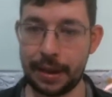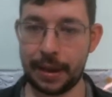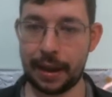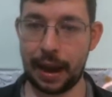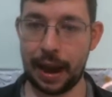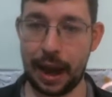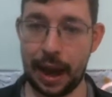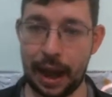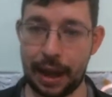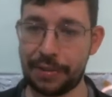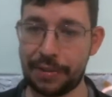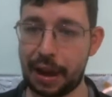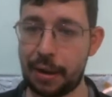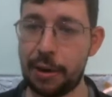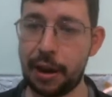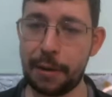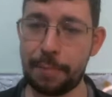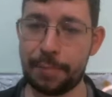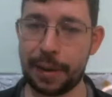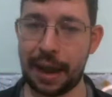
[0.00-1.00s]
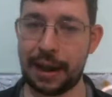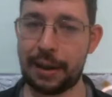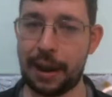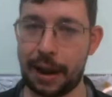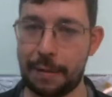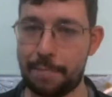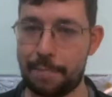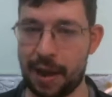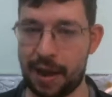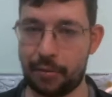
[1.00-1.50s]
If they were to play
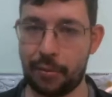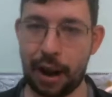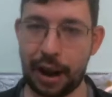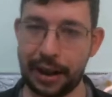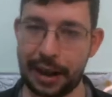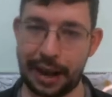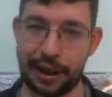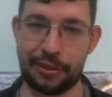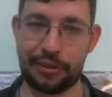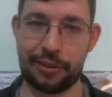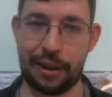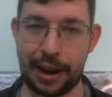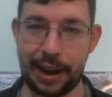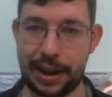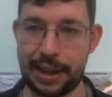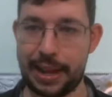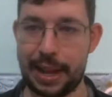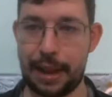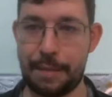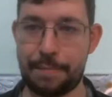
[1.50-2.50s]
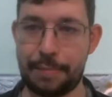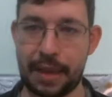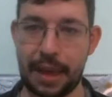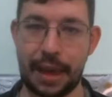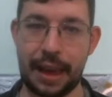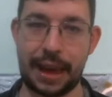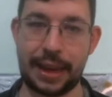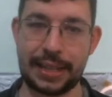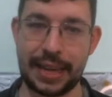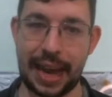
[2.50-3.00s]
knight b1, like trying to keep
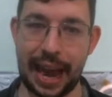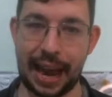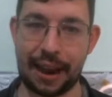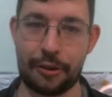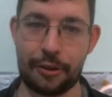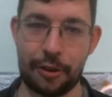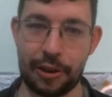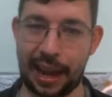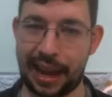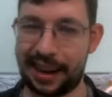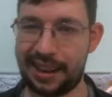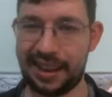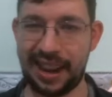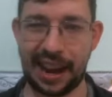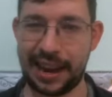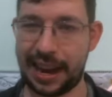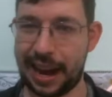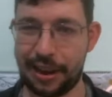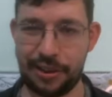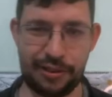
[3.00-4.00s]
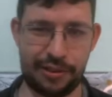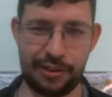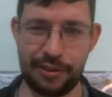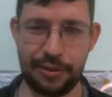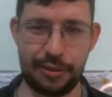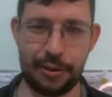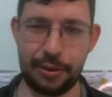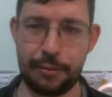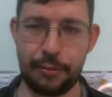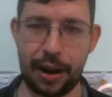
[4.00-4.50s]
the attack, or like knight a2
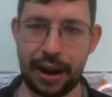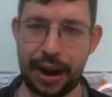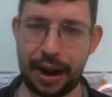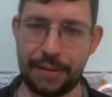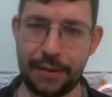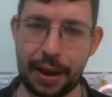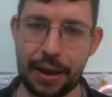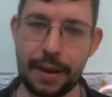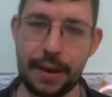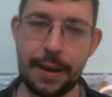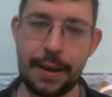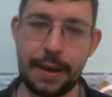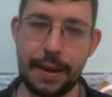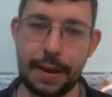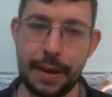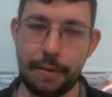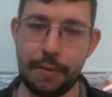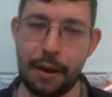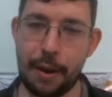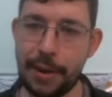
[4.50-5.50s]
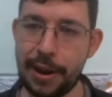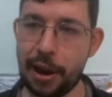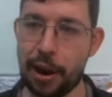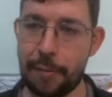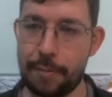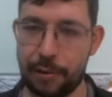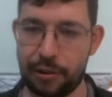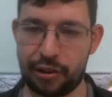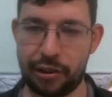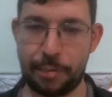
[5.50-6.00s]
or whatever, well, we go
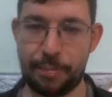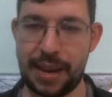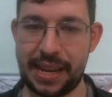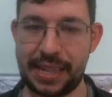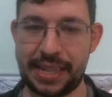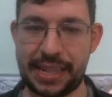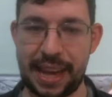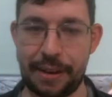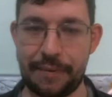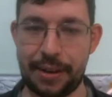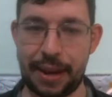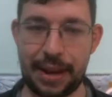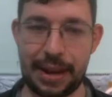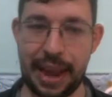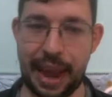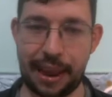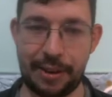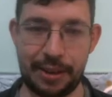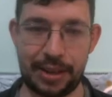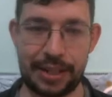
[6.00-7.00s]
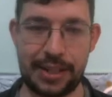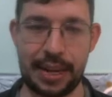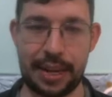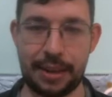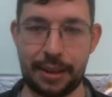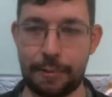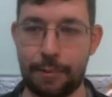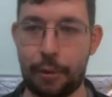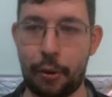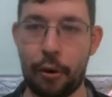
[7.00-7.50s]
bishop b7, and yeah, you just hit
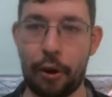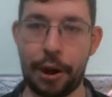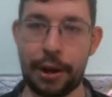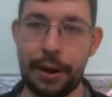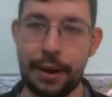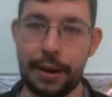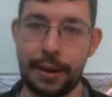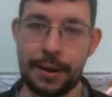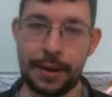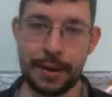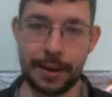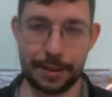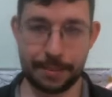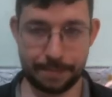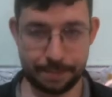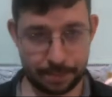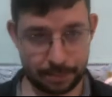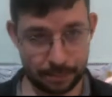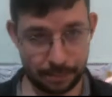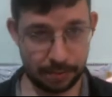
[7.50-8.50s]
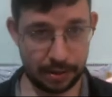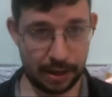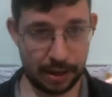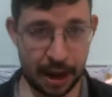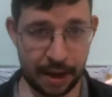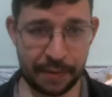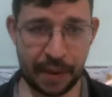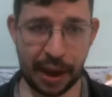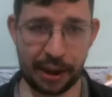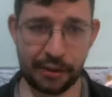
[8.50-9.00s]
the pawn. And
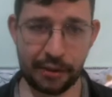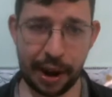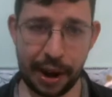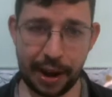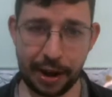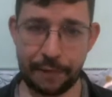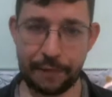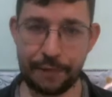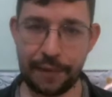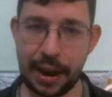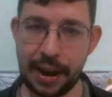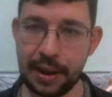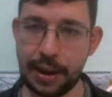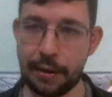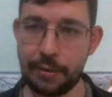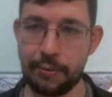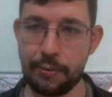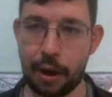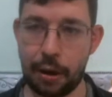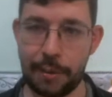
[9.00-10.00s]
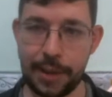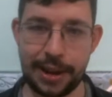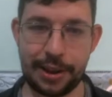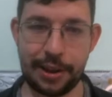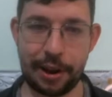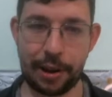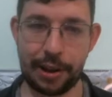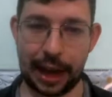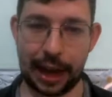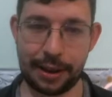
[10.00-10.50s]
if they try to defend it, well, we
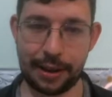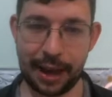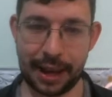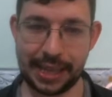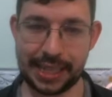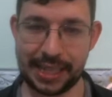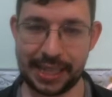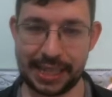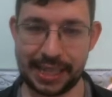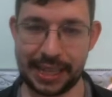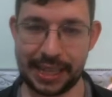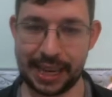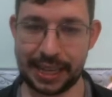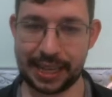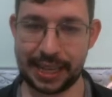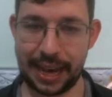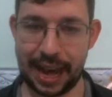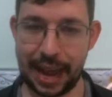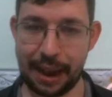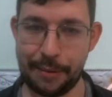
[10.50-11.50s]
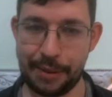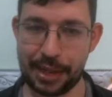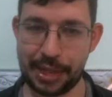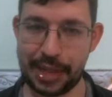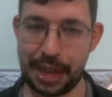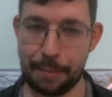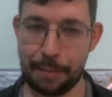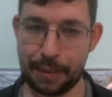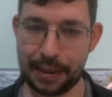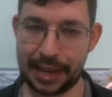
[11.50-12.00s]
go like knight c6, and hey, we just
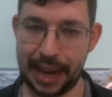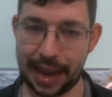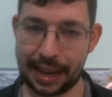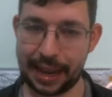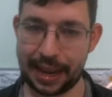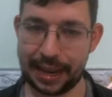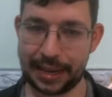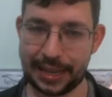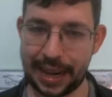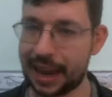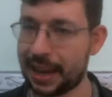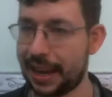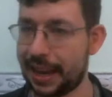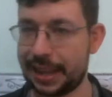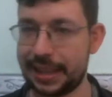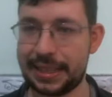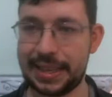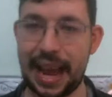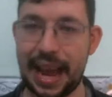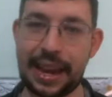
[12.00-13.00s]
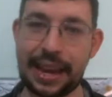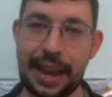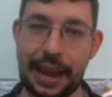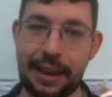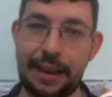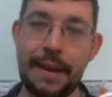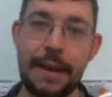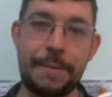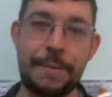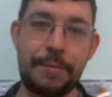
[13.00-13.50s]
keep attacking, attacking,
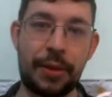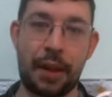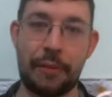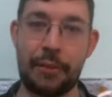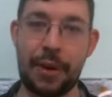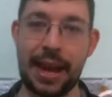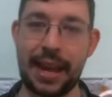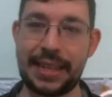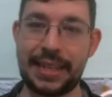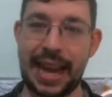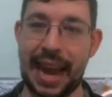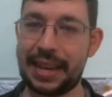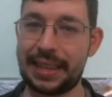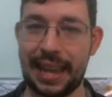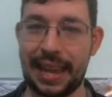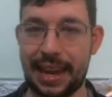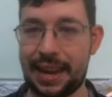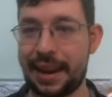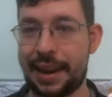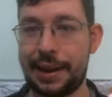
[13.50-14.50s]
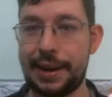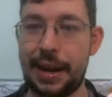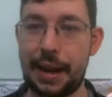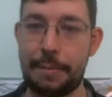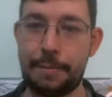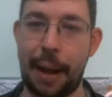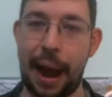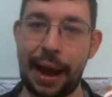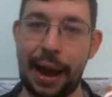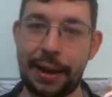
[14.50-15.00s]
attacking. If we attack, they can't hit
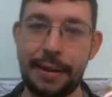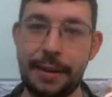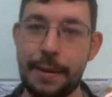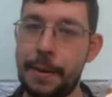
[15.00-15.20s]
back.